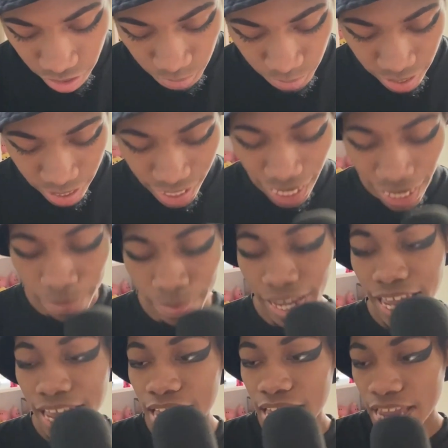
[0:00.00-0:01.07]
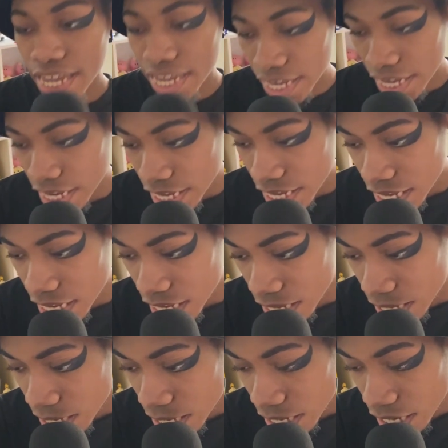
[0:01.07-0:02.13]
one's type A,
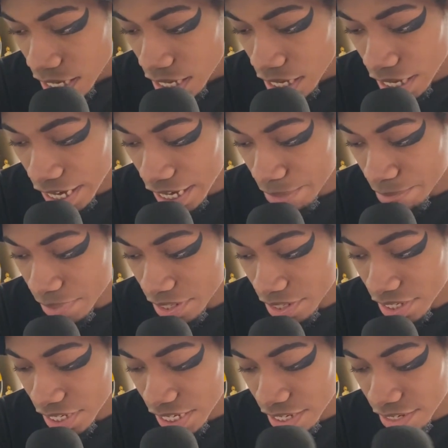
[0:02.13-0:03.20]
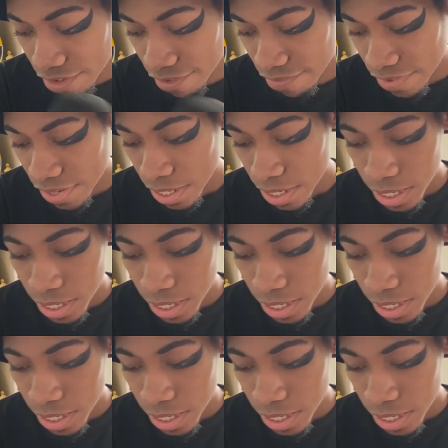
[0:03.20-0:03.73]
I believe.